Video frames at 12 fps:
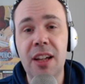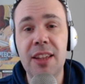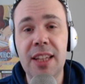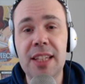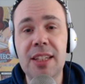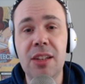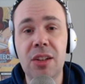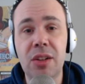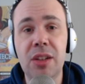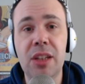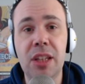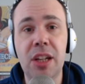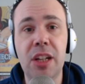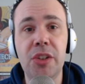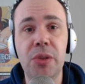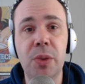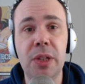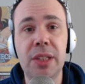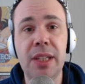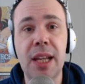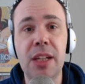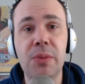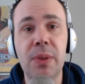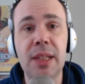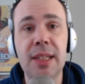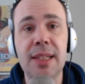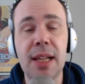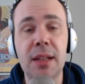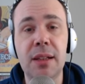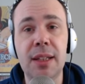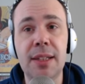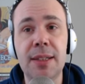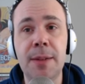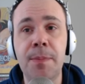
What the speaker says: There's a lot that I do want to change with this deck list.